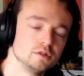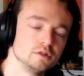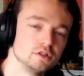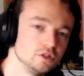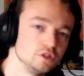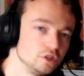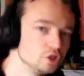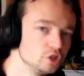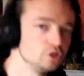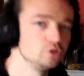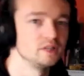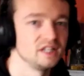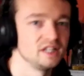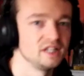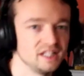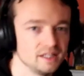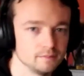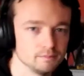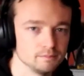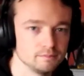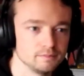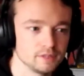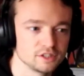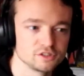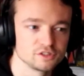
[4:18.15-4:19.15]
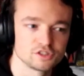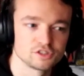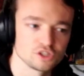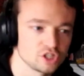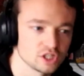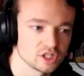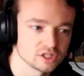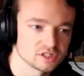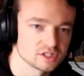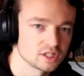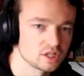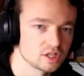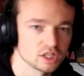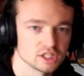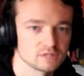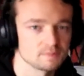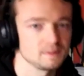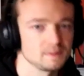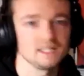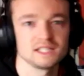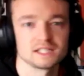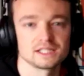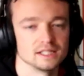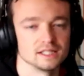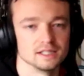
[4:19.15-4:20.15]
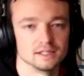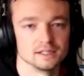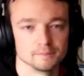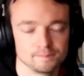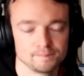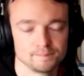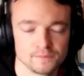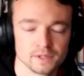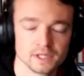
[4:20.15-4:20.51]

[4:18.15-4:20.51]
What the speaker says: knew him and suggested I speak to him.